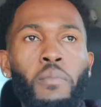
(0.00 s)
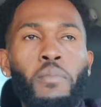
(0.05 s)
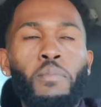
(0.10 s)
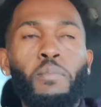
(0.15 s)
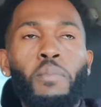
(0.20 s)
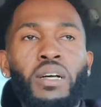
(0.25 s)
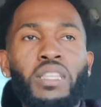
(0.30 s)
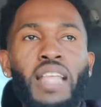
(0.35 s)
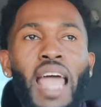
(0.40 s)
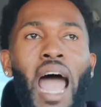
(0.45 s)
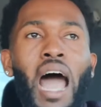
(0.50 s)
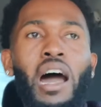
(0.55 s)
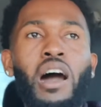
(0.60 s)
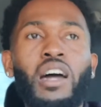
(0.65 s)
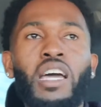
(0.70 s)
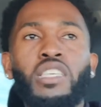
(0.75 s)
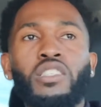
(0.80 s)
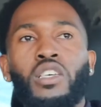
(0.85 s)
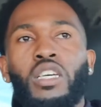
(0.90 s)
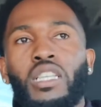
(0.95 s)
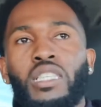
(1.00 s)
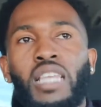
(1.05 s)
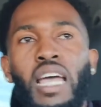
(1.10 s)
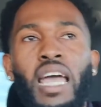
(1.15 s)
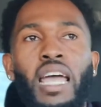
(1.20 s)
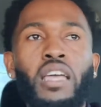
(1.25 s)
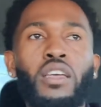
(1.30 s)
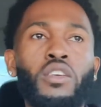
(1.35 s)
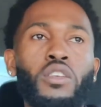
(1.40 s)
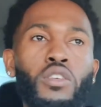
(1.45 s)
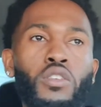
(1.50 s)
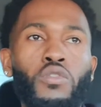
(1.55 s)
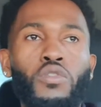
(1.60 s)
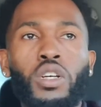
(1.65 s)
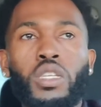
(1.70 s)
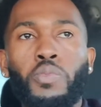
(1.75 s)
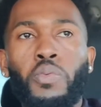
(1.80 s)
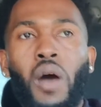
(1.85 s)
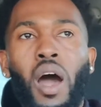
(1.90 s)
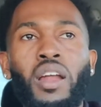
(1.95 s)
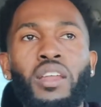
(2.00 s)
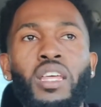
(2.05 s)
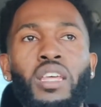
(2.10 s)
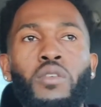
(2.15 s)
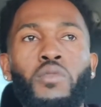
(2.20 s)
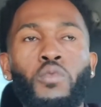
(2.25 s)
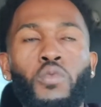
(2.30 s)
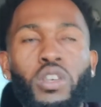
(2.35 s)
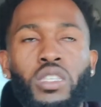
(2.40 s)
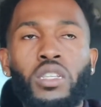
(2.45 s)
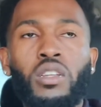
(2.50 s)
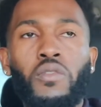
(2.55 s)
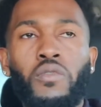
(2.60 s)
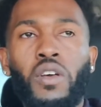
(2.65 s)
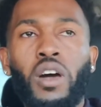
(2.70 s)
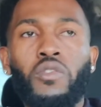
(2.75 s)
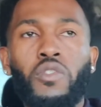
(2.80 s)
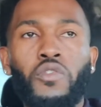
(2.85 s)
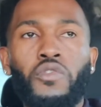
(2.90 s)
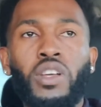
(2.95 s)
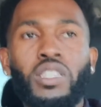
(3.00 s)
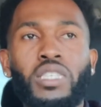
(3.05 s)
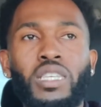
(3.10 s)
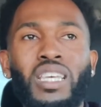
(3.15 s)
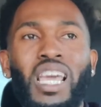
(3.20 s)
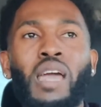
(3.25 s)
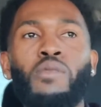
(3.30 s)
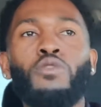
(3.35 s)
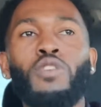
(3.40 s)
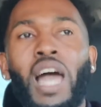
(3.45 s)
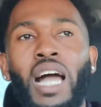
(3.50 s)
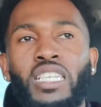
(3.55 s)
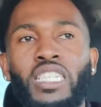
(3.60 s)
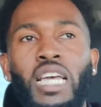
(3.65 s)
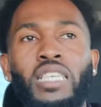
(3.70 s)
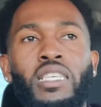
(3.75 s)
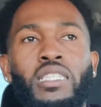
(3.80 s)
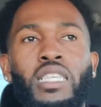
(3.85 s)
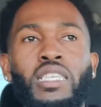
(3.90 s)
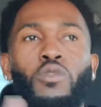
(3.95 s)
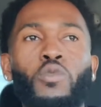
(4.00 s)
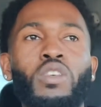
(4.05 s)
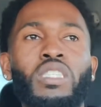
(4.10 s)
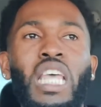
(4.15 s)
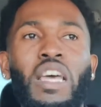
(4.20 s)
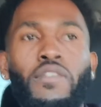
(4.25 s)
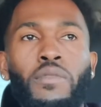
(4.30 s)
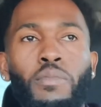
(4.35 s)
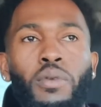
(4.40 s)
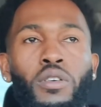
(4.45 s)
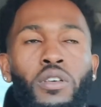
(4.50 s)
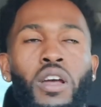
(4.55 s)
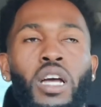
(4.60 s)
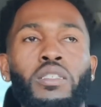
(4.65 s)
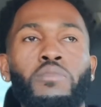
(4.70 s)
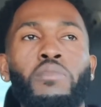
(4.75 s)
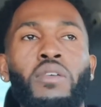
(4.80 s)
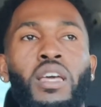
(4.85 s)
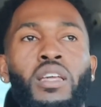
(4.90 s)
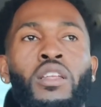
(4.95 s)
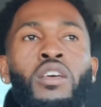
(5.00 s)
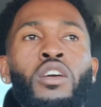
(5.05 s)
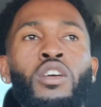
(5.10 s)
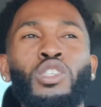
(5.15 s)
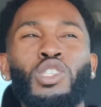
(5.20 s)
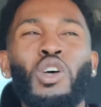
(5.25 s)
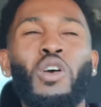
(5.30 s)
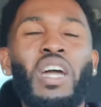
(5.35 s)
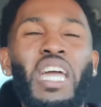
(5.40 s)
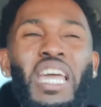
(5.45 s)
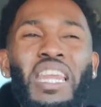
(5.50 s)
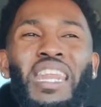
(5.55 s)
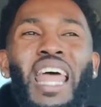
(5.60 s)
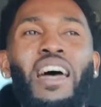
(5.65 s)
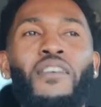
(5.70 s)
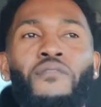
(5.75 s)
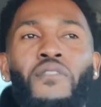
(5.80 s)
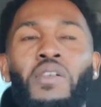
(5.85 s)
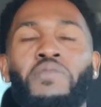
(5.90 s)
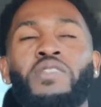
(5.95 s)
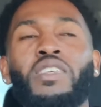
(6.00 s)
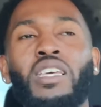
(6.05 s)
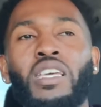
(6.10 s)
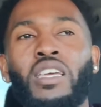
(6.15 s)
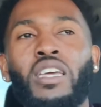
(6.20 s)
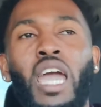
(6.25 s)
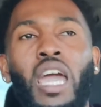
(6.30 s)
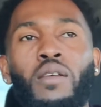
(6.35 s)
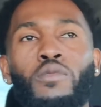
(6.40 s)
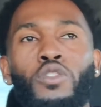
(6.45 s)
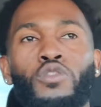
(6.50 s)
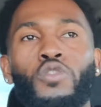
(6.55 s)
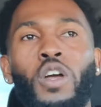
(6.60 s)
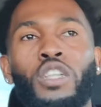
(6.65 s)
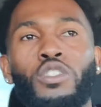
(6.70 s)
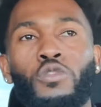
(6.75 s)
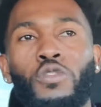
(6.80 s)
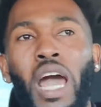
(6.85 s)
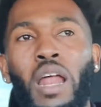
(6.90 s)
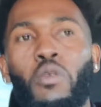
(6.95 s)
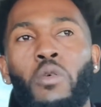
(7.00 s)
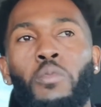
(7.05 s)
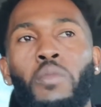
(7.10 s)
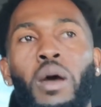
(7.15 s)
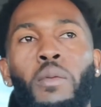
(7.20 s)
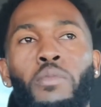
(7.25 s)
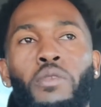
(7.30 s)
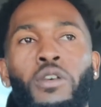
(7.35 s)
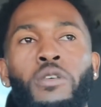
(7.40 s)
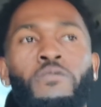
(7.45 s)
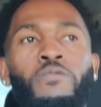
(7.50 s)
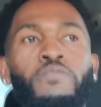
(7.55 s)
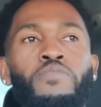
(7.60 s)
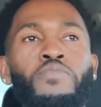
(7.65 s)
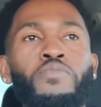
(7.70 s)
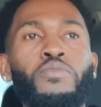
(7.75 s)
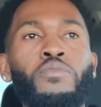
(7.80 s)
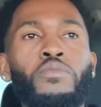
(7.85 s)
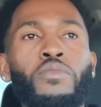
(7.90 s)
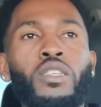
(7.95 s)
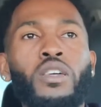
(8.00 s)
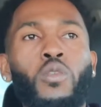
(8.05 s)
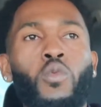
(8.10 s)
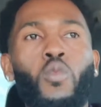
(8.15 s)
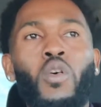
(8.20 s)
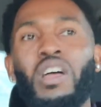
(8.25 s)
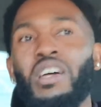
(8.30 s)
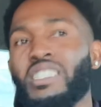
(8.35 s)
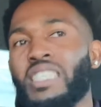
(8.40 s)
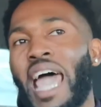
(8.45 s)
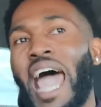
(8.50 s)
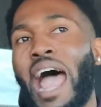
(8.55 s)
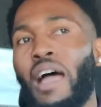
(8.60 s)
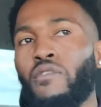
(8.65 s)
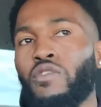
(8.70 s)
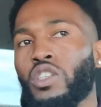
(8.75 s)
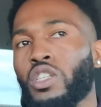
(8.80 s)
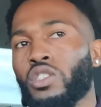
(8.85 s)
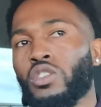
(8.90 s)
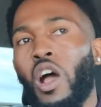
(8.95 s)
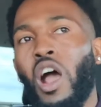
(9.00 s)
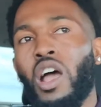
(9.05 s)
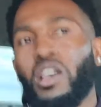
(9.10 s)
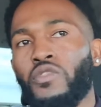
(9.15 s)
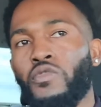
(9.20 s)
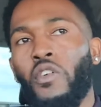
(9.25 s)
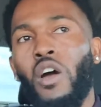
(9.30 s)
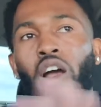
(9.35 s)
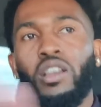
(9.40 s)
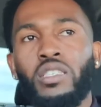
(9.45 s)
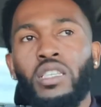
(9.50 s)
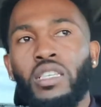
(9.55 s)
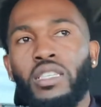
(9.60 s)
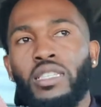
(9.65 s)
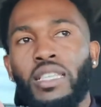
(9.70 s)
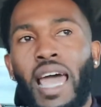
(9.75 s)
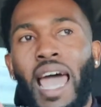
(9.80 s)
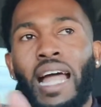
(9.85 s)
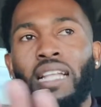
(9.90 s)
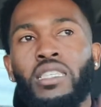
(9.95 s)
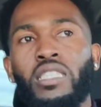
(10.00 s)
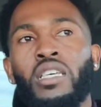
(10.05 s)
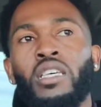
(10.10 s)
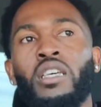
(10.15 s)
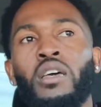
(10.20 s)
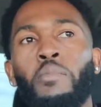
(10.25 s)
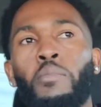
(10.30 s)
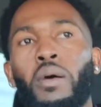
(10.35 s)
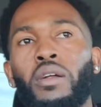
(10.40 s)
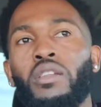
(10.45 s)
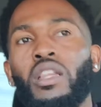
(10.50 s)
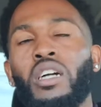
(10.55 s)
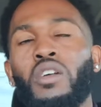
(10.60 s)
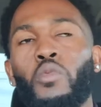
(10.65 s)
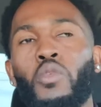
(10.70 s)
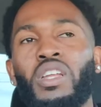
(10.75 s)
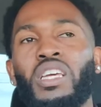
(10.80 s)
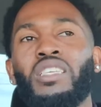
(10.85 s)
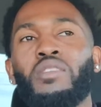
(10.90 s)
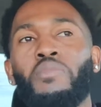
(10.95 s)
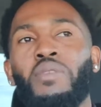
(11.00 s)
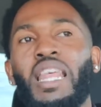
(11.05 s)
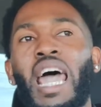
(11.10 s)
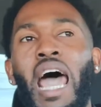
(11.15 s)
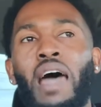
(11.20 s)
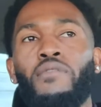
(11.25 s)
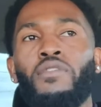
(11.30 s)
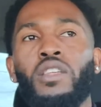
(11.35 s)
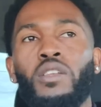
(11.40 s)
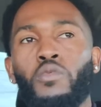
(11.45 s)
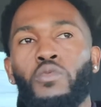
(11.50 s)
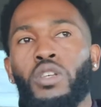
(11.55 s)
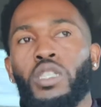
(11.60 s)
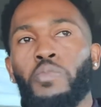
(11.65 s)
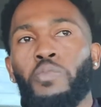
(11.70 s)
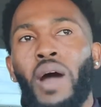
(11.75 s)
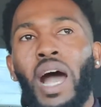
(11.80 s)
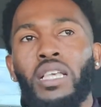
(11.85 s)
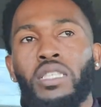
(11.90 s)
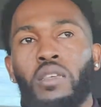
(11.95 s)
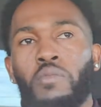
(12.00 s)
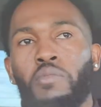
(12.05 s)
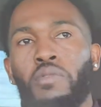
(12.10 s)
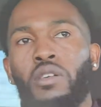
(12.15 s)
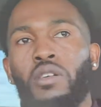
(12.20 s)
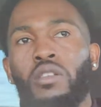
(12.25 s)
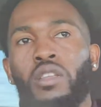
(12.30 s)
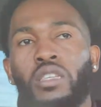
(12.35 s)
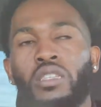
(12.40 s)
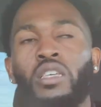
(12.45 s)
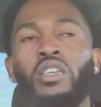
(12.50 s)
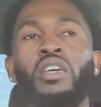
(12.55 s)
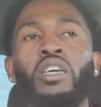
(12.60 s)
But now it's good that Chris Paul wasn't available for 15 games. You got a chance to see what Devin Booker has been. So in that 15-game stretch, you got to remember what his averages are as far as his stats, but look what he's been having responsibilities.